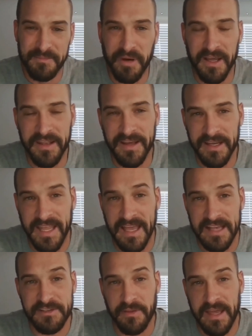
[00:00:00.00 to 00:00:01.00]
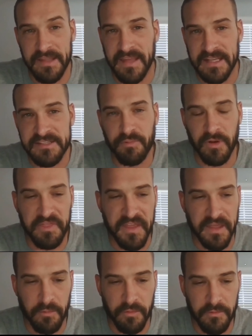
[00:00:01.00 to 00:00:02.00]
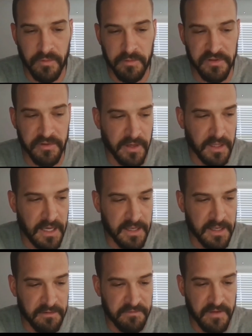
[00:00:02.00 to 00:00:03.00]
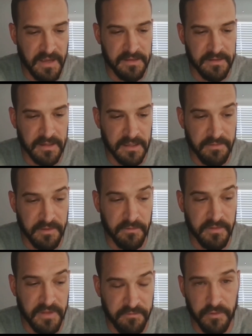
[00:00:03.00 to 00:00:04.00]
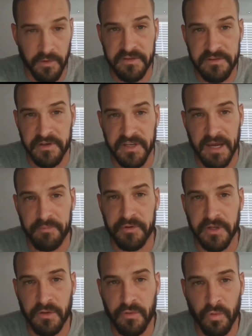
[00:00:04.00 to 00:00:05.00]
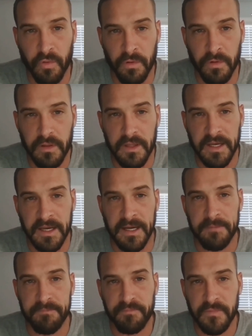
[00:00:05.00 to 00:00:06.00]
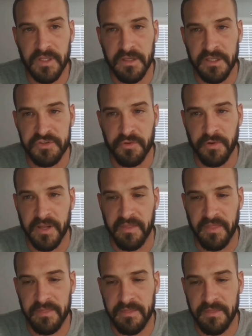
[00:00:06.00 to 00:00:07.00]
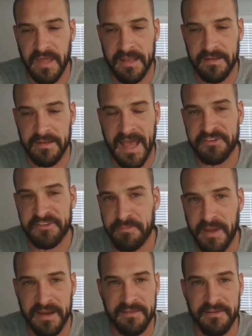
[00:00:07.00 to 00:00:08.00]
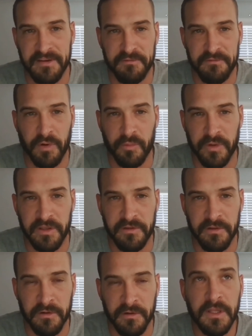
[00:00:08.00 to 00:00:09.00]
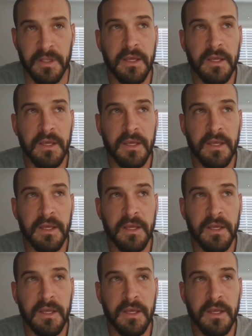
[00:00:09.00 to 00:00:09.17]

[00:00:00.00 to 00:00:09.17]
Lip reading: But yeah, so that's one thing that we've been doing a lot of, and they've really turned out pretty cool. Enjoying that aspect of what we do.